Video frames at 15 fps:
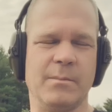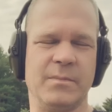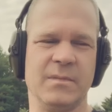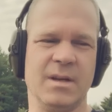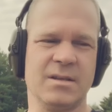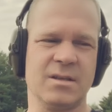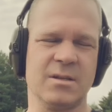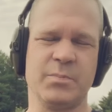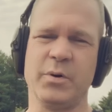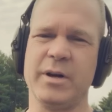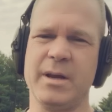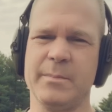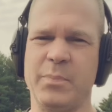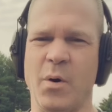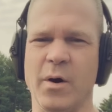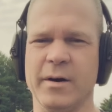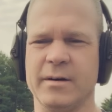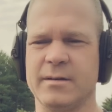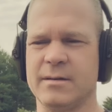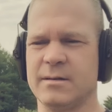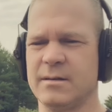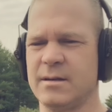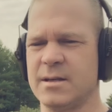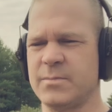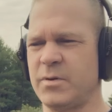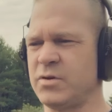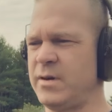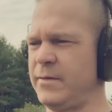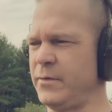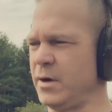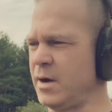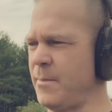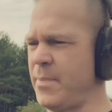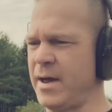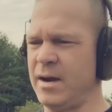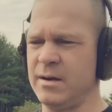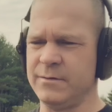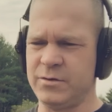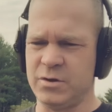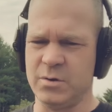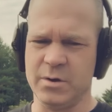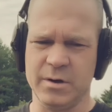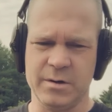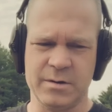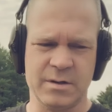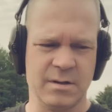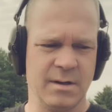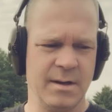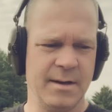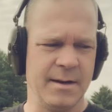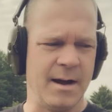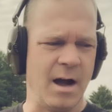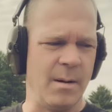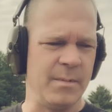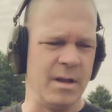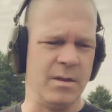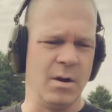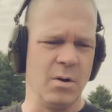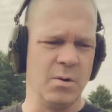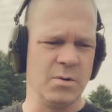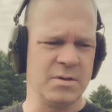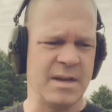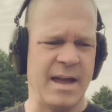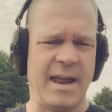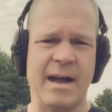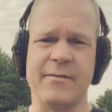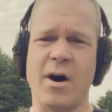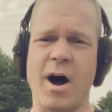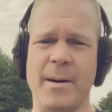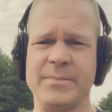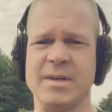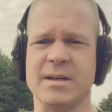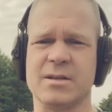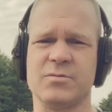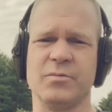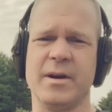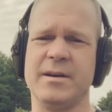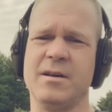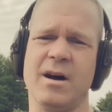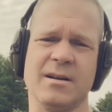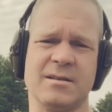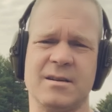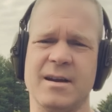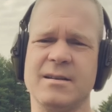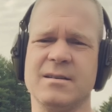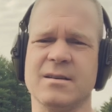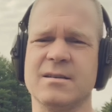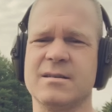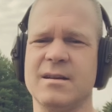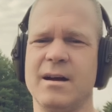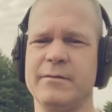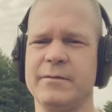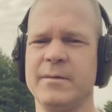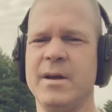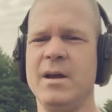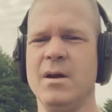This is pretty important, especially for competitive shooters and those that have optics, red dot sights and stuff.